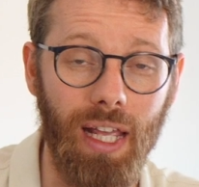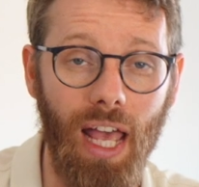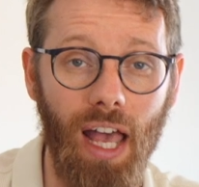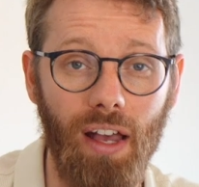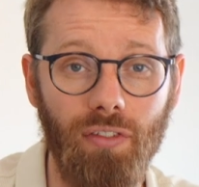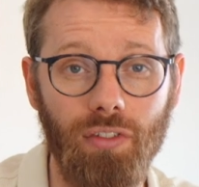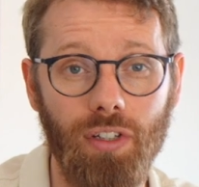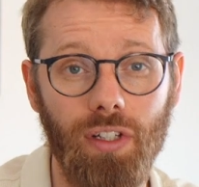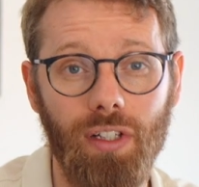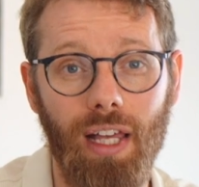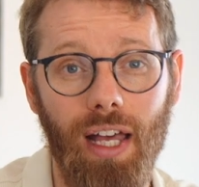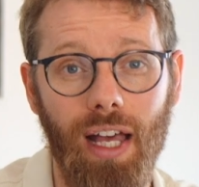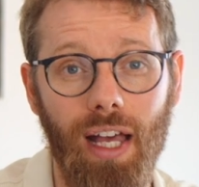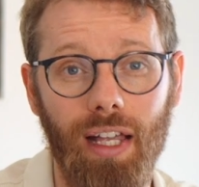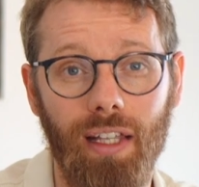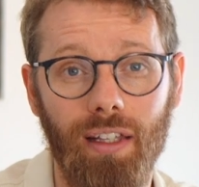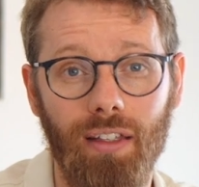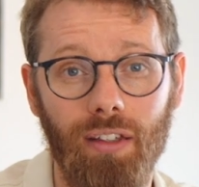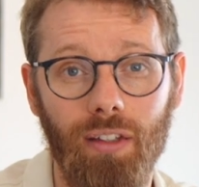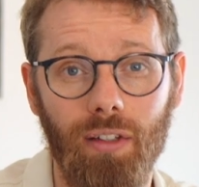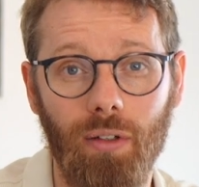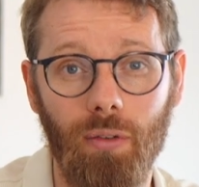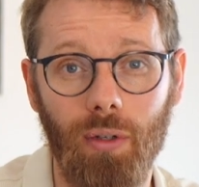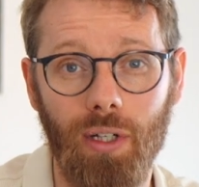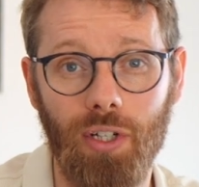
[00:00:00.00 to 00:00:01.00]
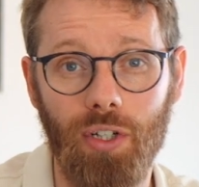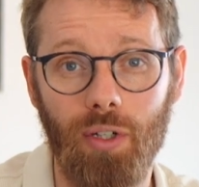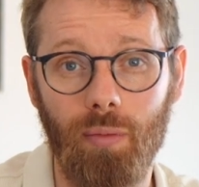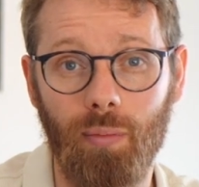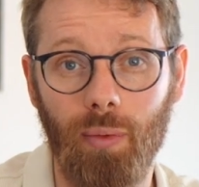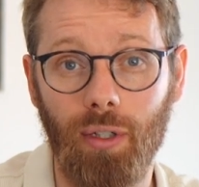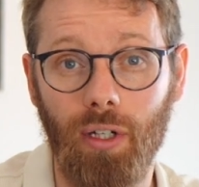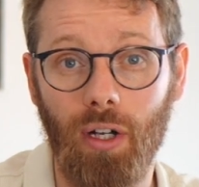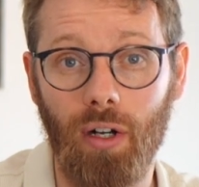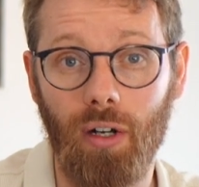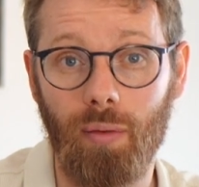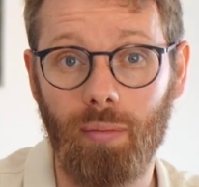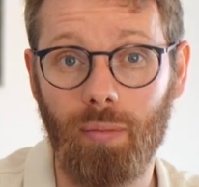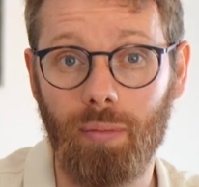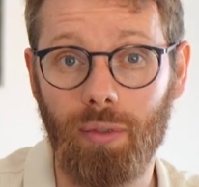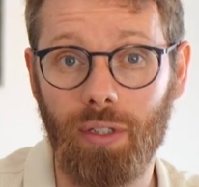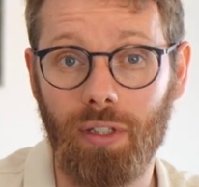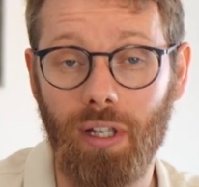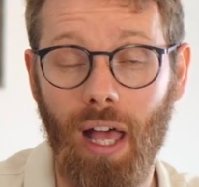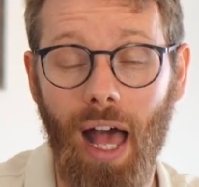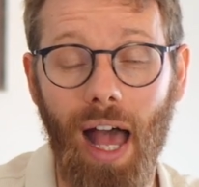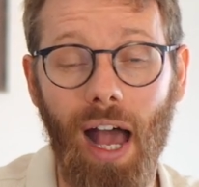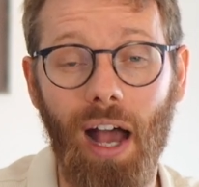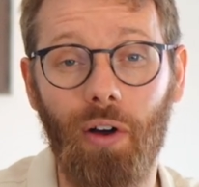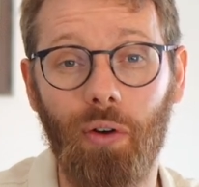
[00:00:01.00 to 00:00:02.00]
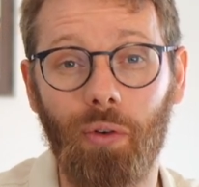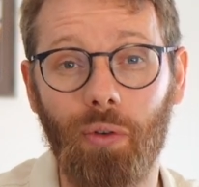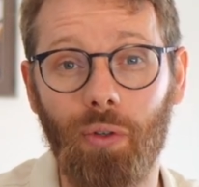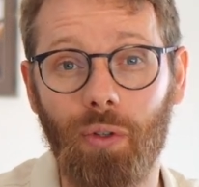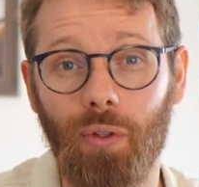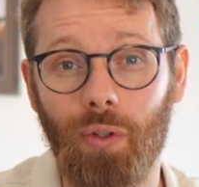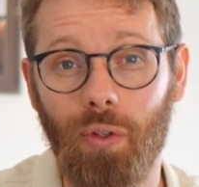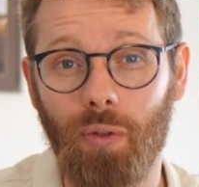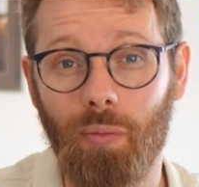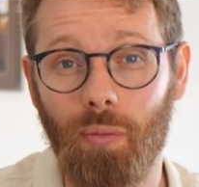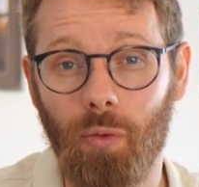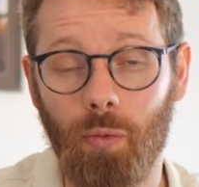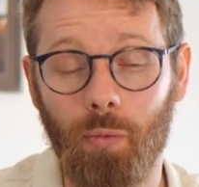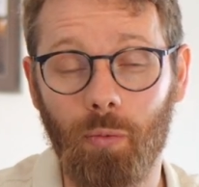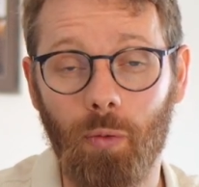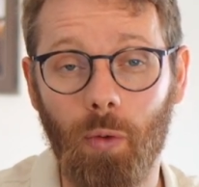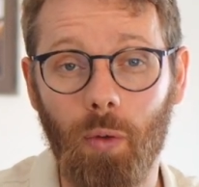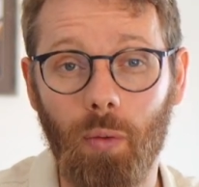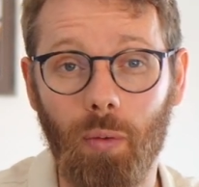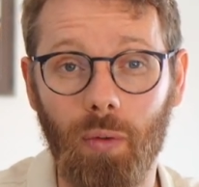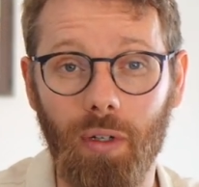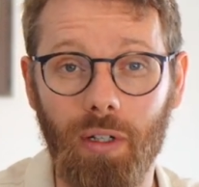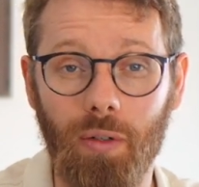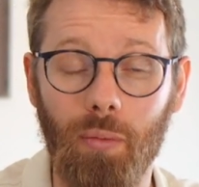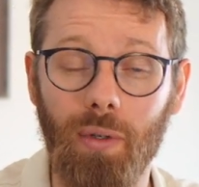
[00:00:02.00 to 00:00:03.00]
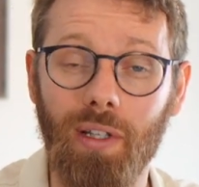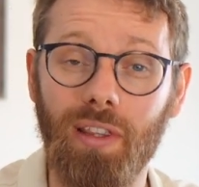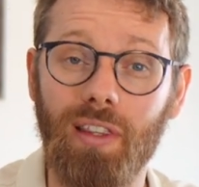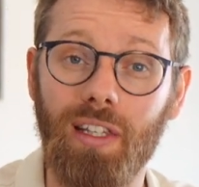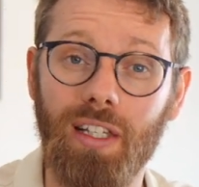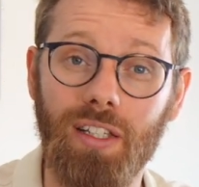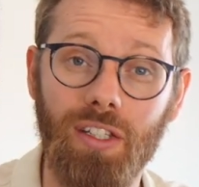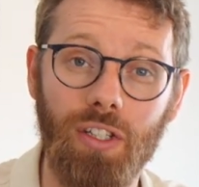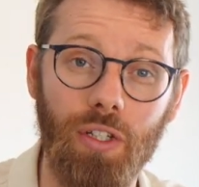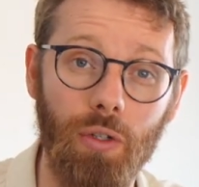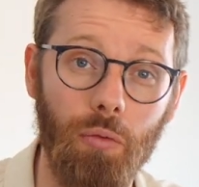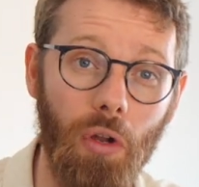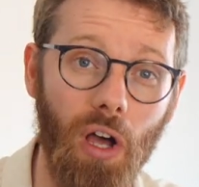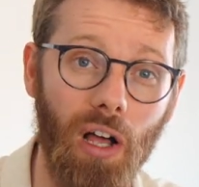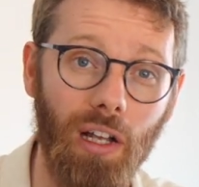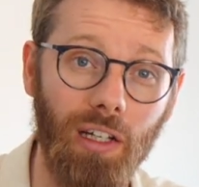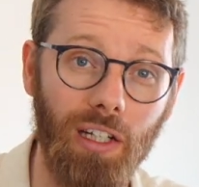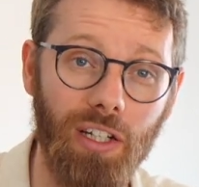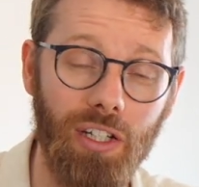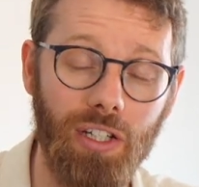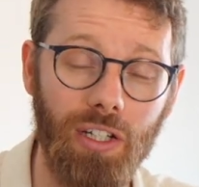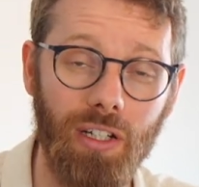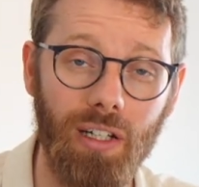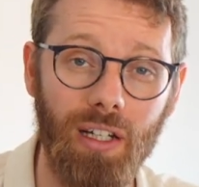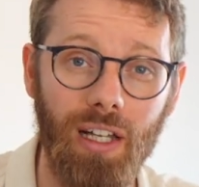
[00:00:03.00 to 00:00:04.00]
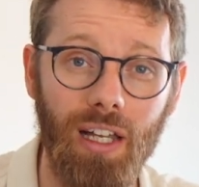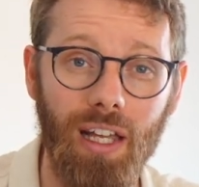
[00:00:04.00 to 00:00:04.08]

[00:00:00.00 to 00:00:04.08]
after that, the question becomes, how do you move forward with this new knowledge?